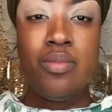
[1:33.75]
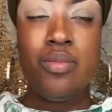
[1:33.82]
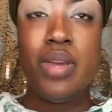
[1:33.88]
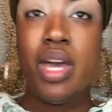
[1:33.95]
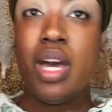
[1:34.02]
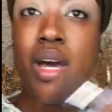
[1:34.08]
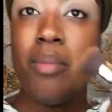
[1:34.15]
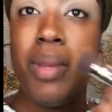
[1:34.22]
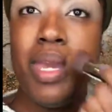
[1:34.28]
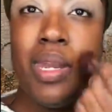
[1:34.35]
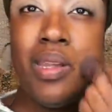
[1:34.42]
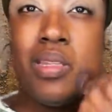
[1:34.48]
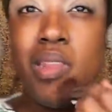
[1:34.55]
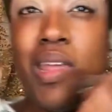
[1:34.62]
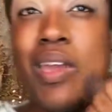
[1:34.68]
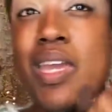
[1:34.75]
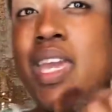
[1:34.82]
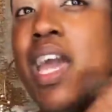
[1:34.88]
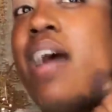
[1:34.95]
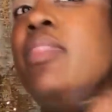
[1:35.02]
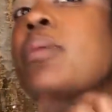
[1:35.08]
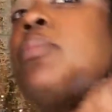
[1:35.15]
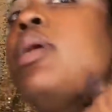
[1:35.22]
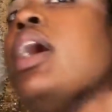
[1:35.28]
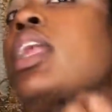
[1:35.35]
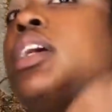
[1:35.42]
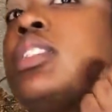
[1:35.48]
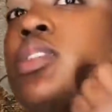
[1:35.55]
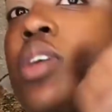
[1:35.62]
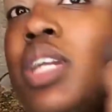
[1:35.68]
and like how the
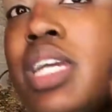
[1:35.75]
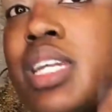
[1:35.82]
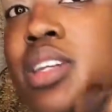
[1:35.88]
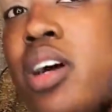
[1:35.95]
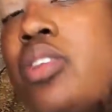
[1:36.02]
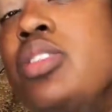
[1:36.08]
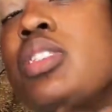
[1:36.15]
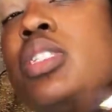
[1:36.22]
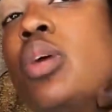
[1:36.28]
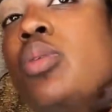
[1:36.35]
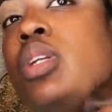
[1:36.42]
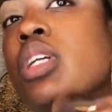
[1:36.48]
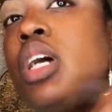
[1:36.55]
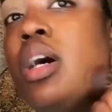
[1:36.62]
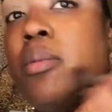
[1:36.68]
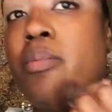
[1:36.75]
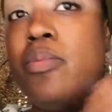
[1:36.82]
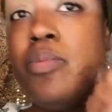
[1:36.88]
product started getting all soaked up